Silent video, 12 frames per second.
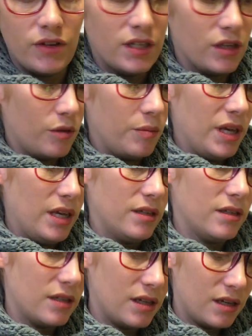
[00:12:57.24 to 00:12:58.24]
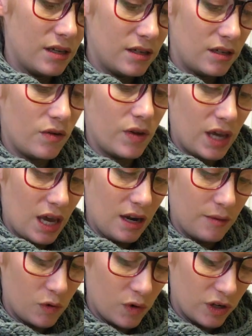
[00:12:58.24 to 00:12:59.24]
single piece. So again,
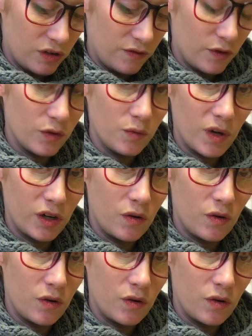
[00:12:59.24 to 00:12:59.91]
I'm going to fold one